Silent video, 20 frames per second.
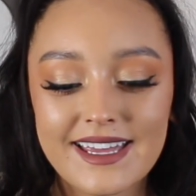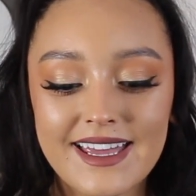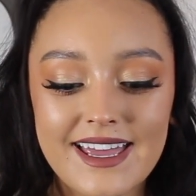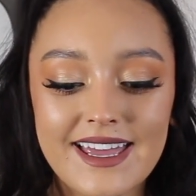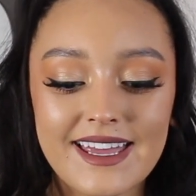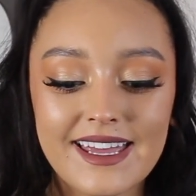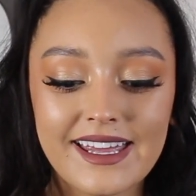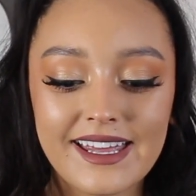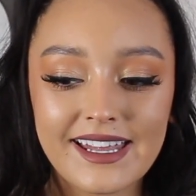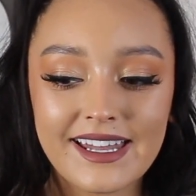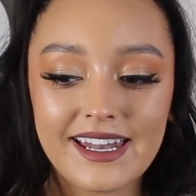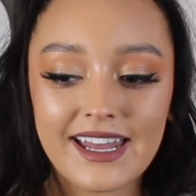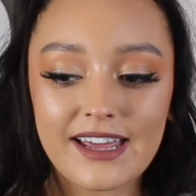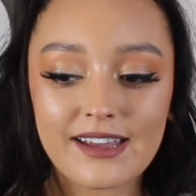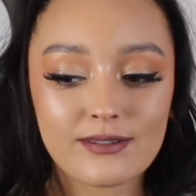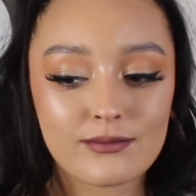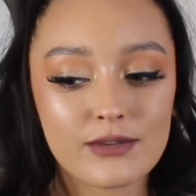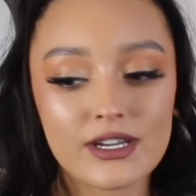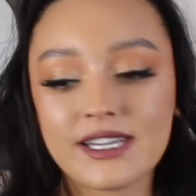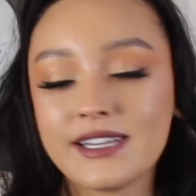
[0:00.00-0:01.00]
and
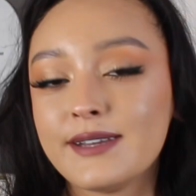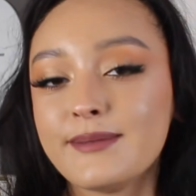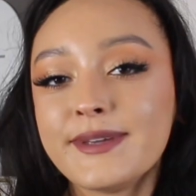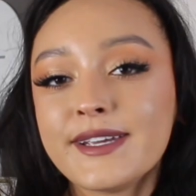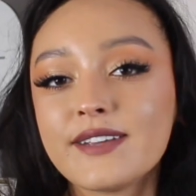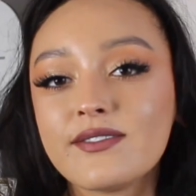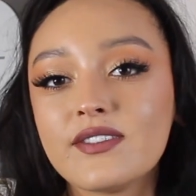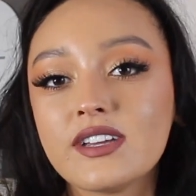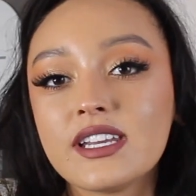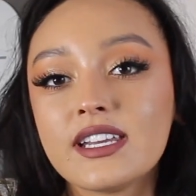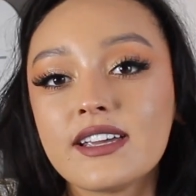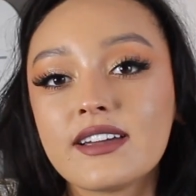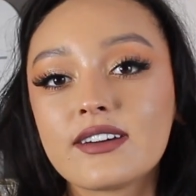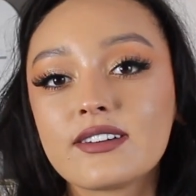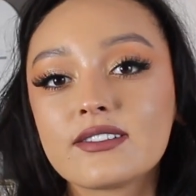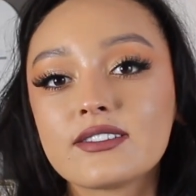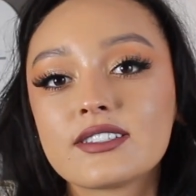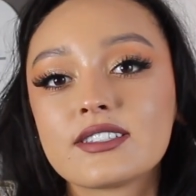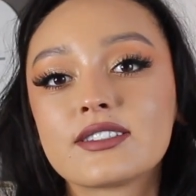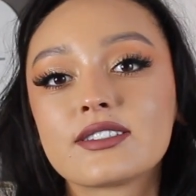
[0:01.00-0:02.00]
I'm ready to make
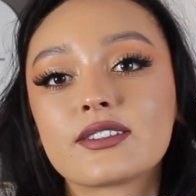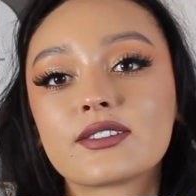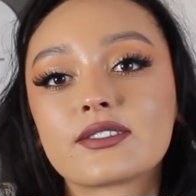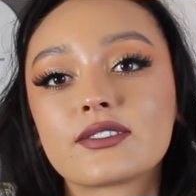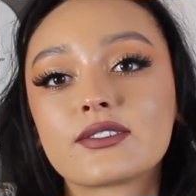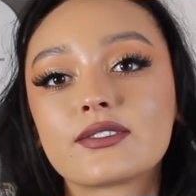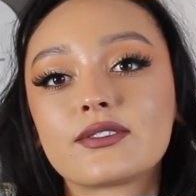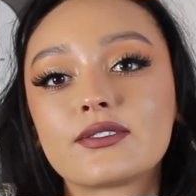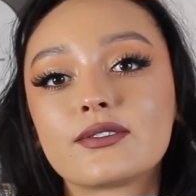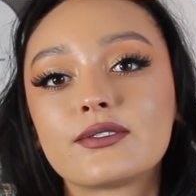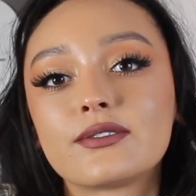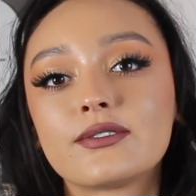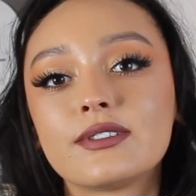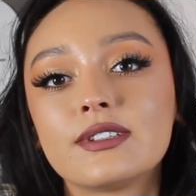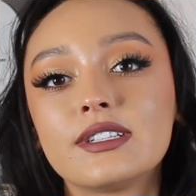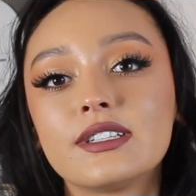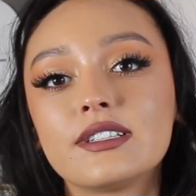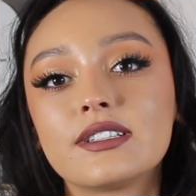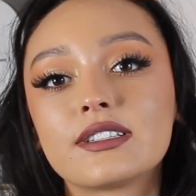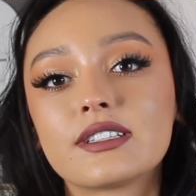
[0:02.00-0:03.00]
videos,
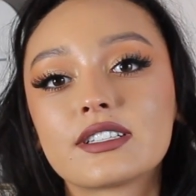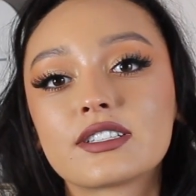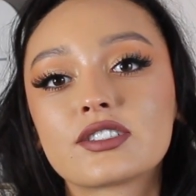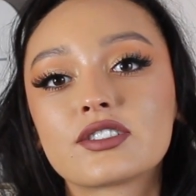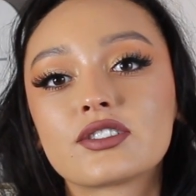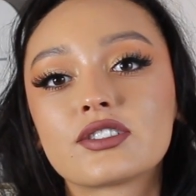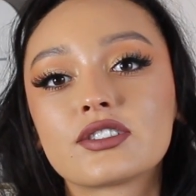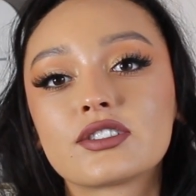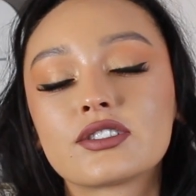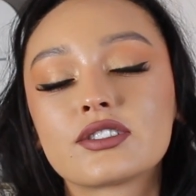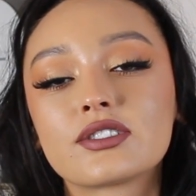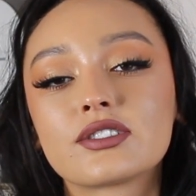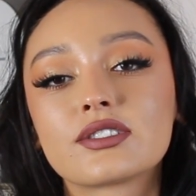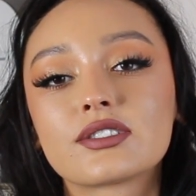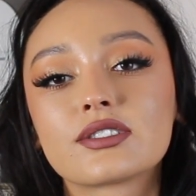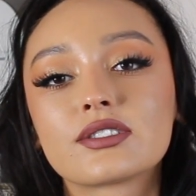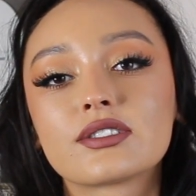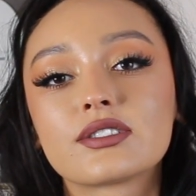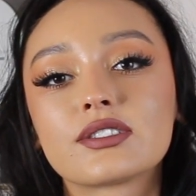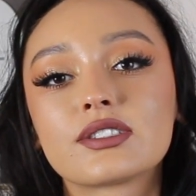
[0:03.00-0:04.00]
so let's
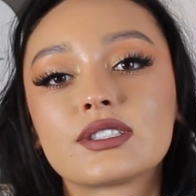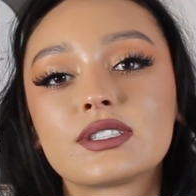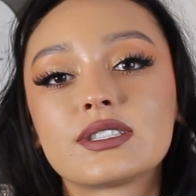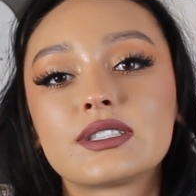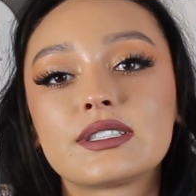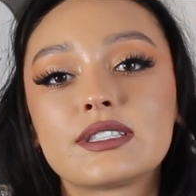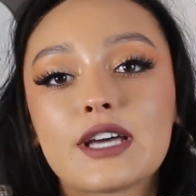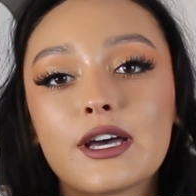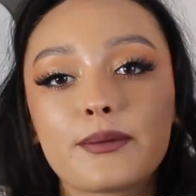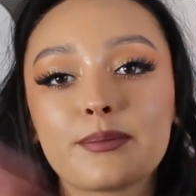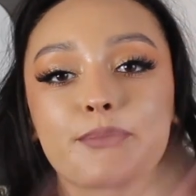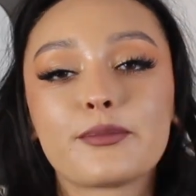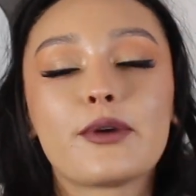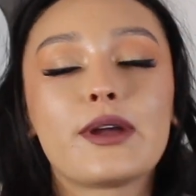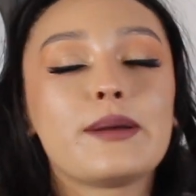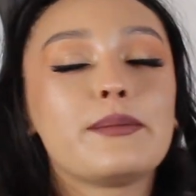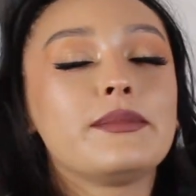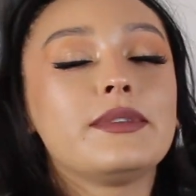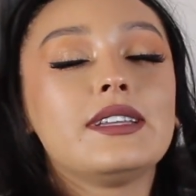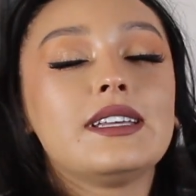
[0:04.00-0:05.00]
just stop
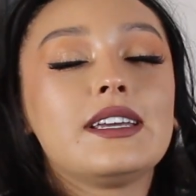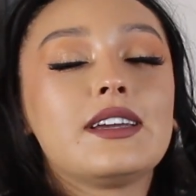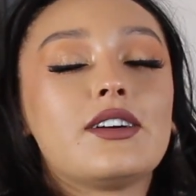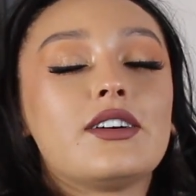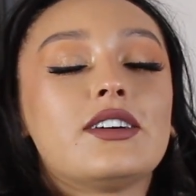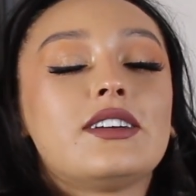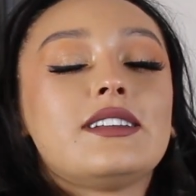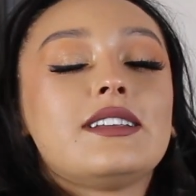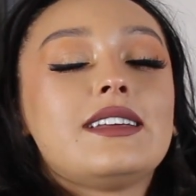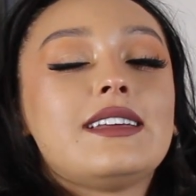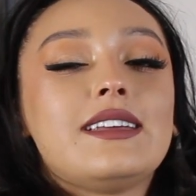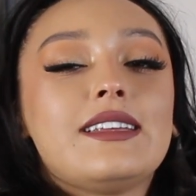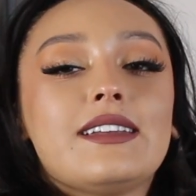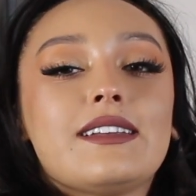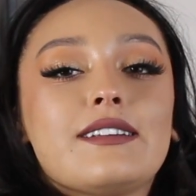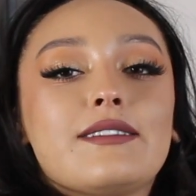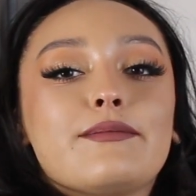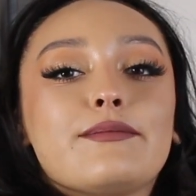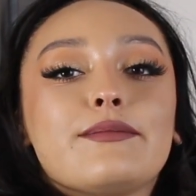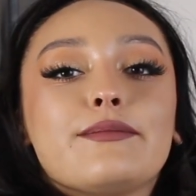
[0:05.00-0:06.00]
rambling on
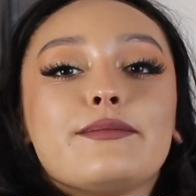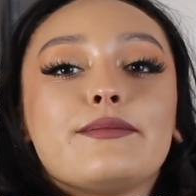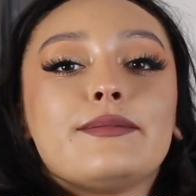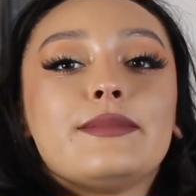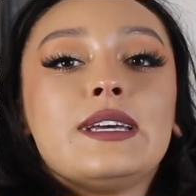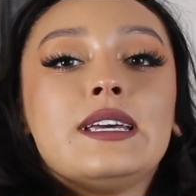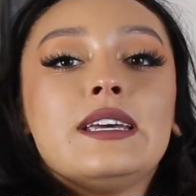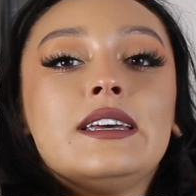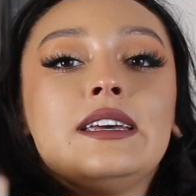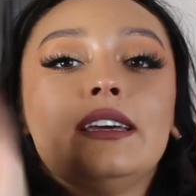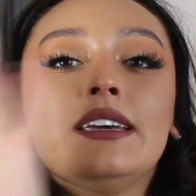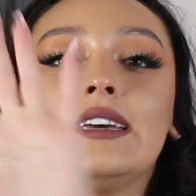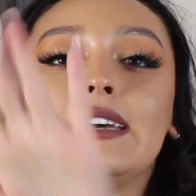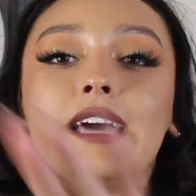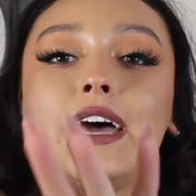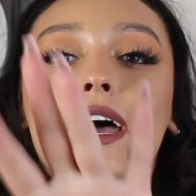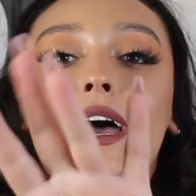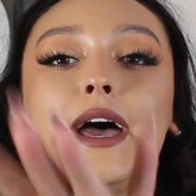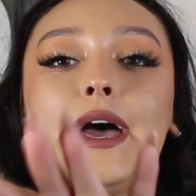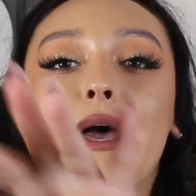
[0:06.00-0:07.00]
and
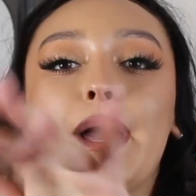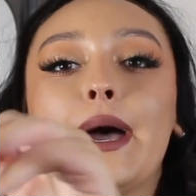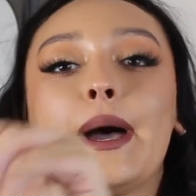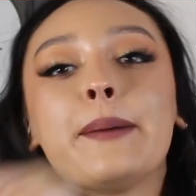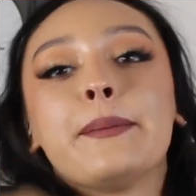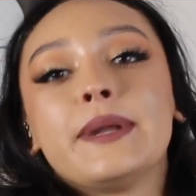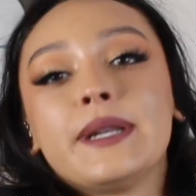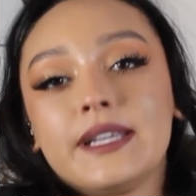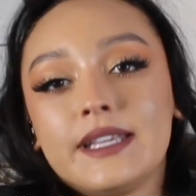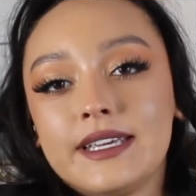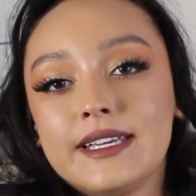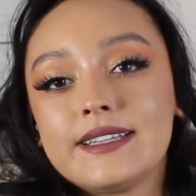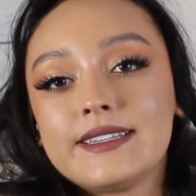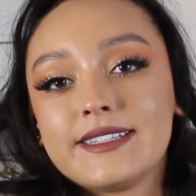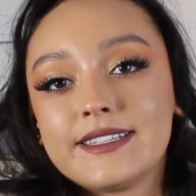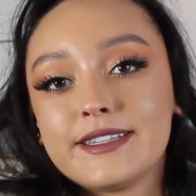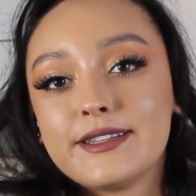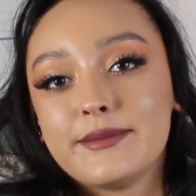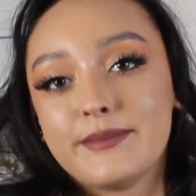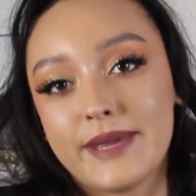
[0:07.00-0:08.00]
I'm gonna get
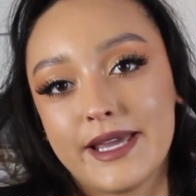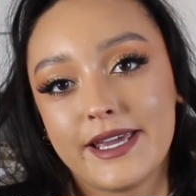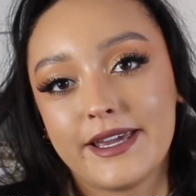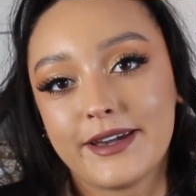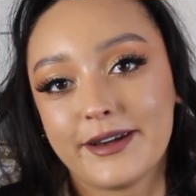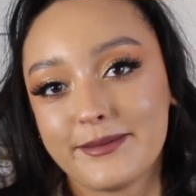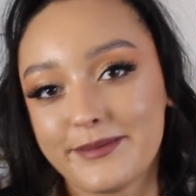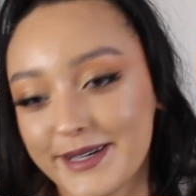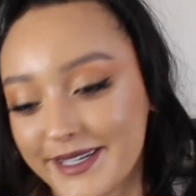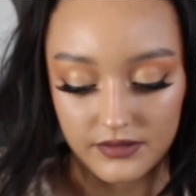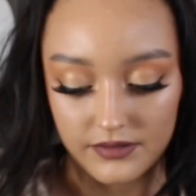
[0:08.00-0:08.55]
to the makeup.